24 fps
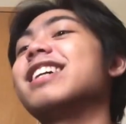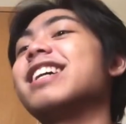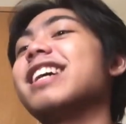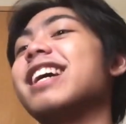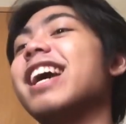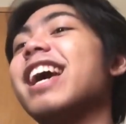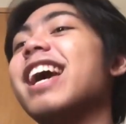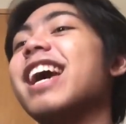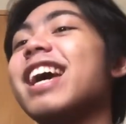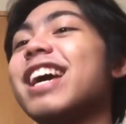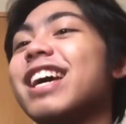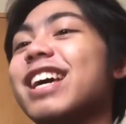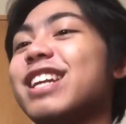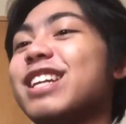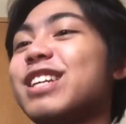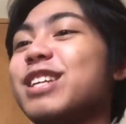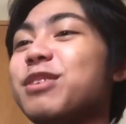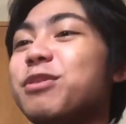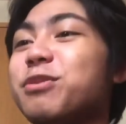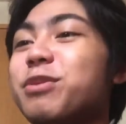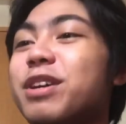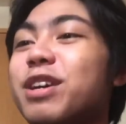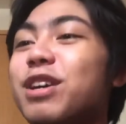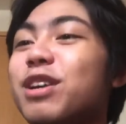and
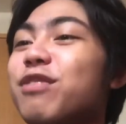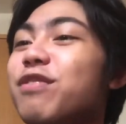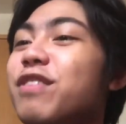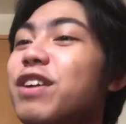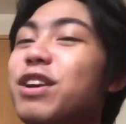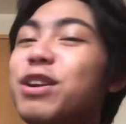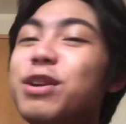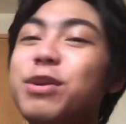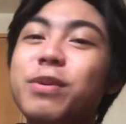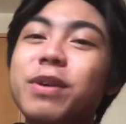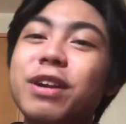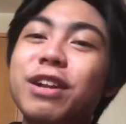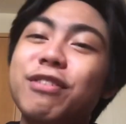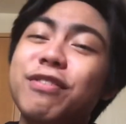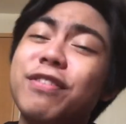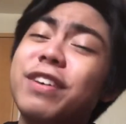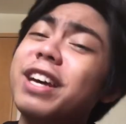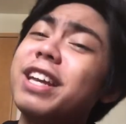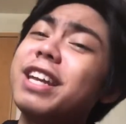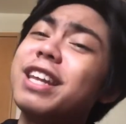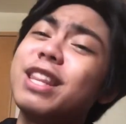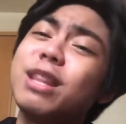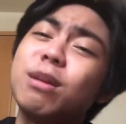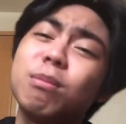we are very well fed.
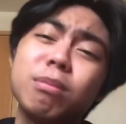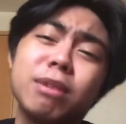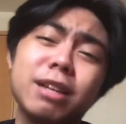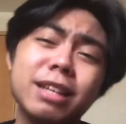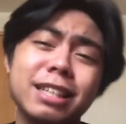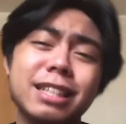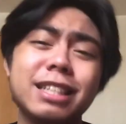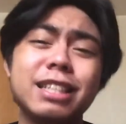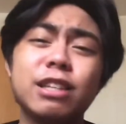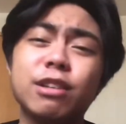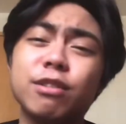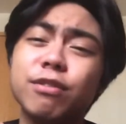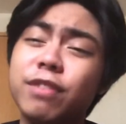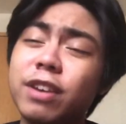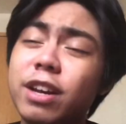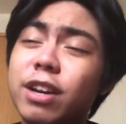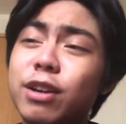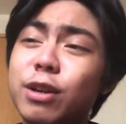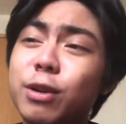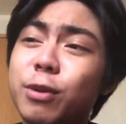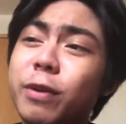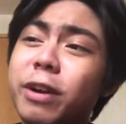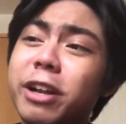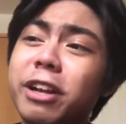The blinks are
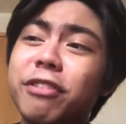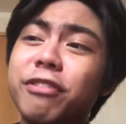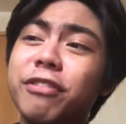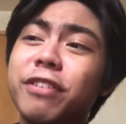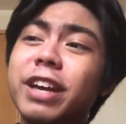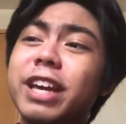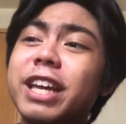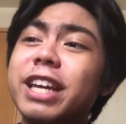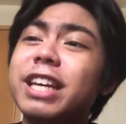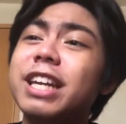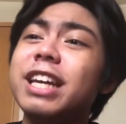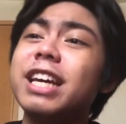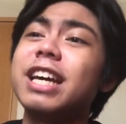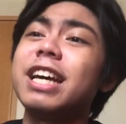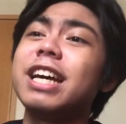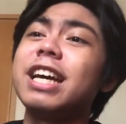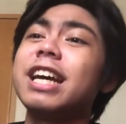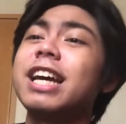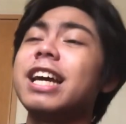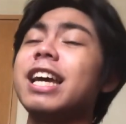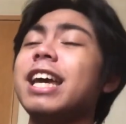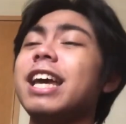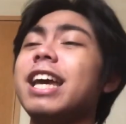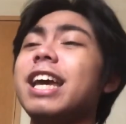very well fed,
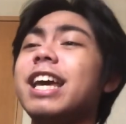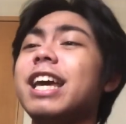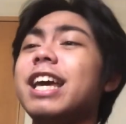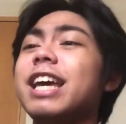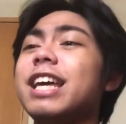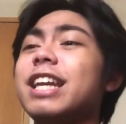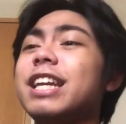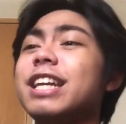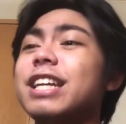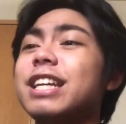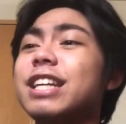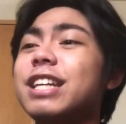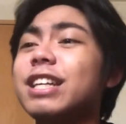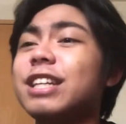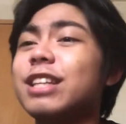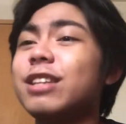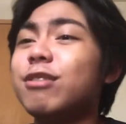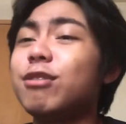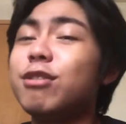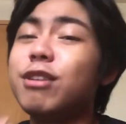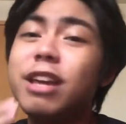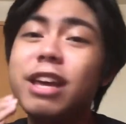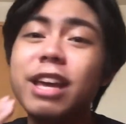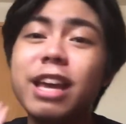and
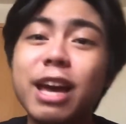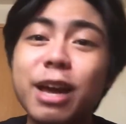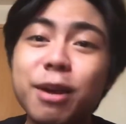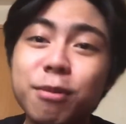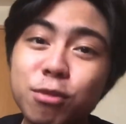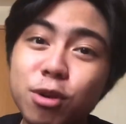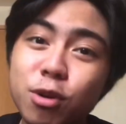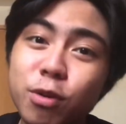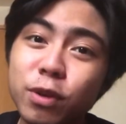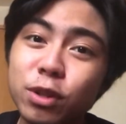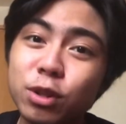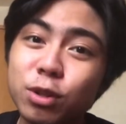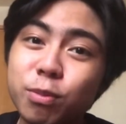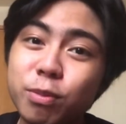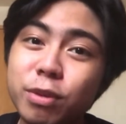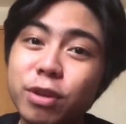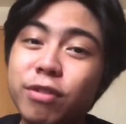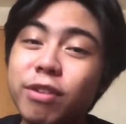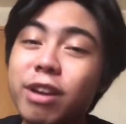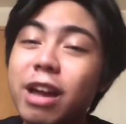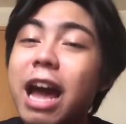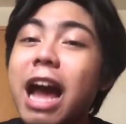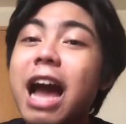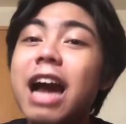today I'm going to be
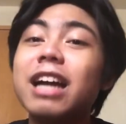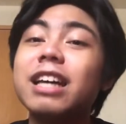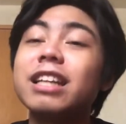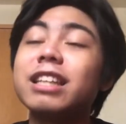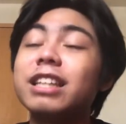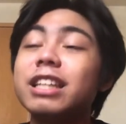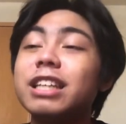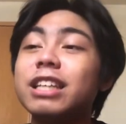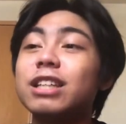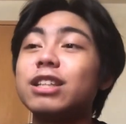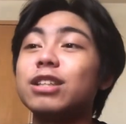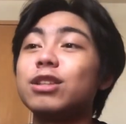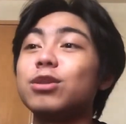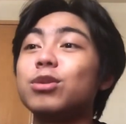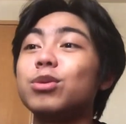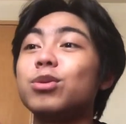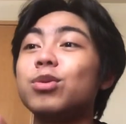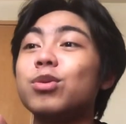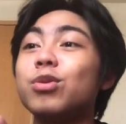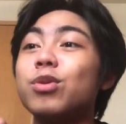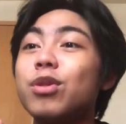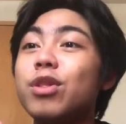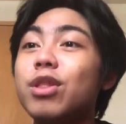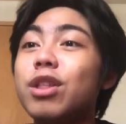reacting
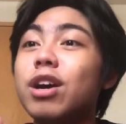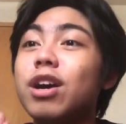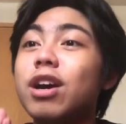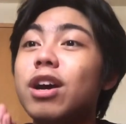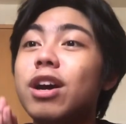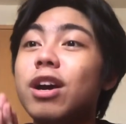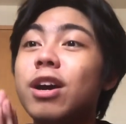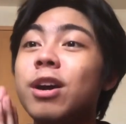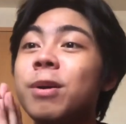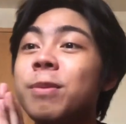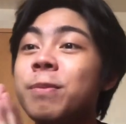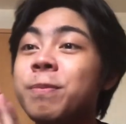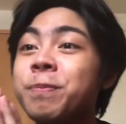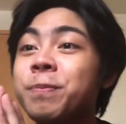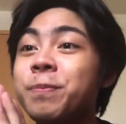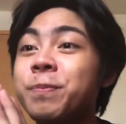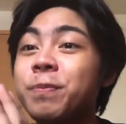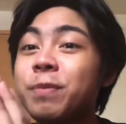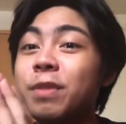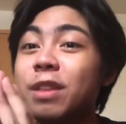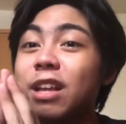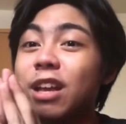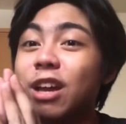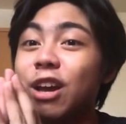to the
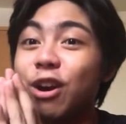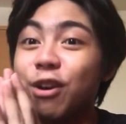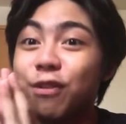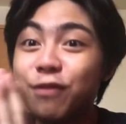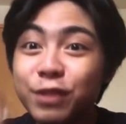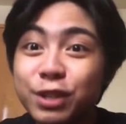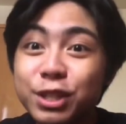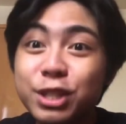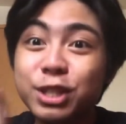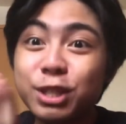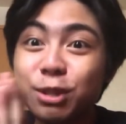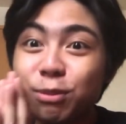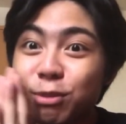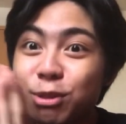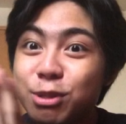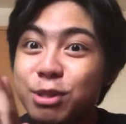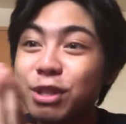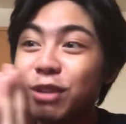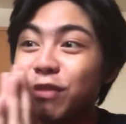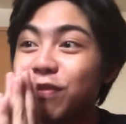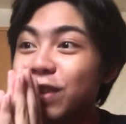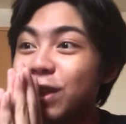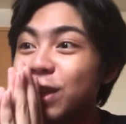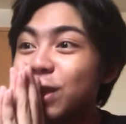official
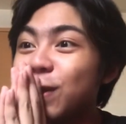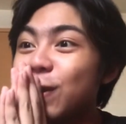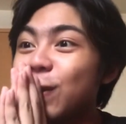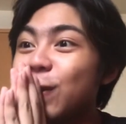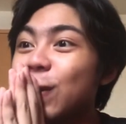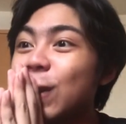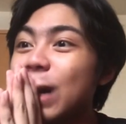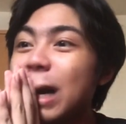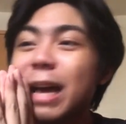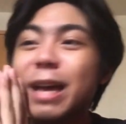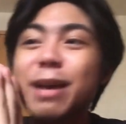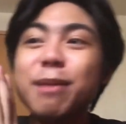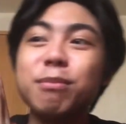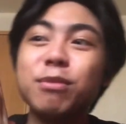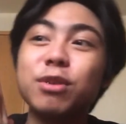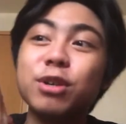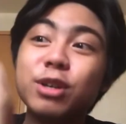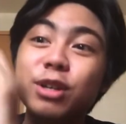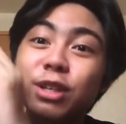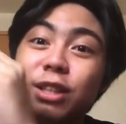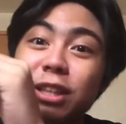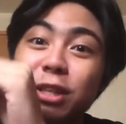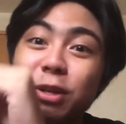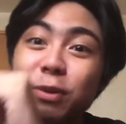music video. I am
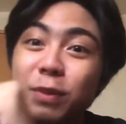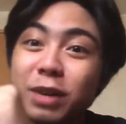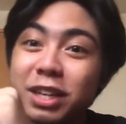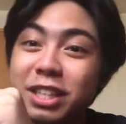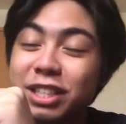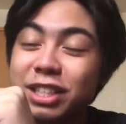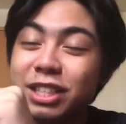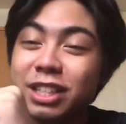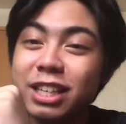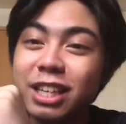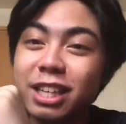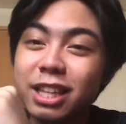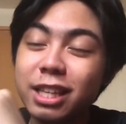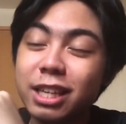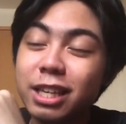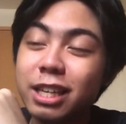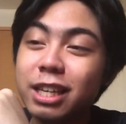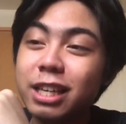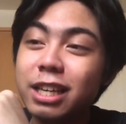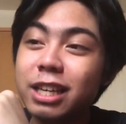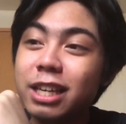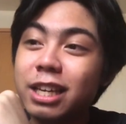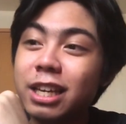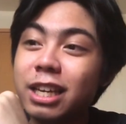currently watching
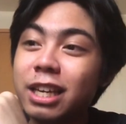the